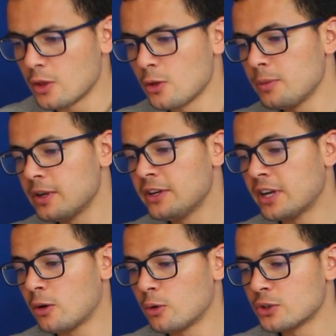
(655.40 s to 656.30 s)
The build
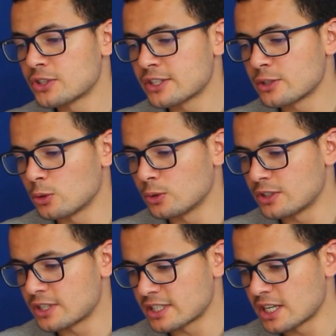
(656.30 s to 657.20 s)
now was
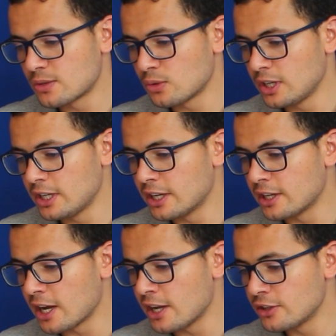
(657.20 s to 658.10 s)
executed successfully
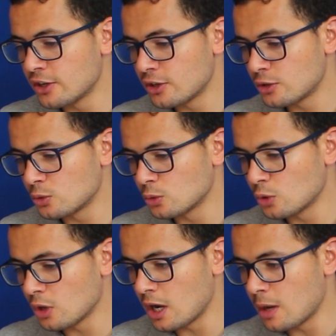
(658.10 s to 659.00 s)
in under
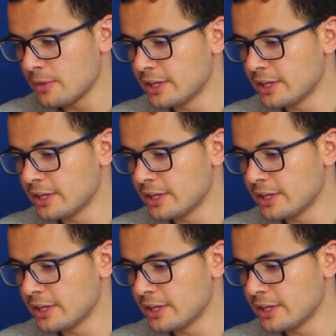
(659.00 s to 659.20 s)
2 uh,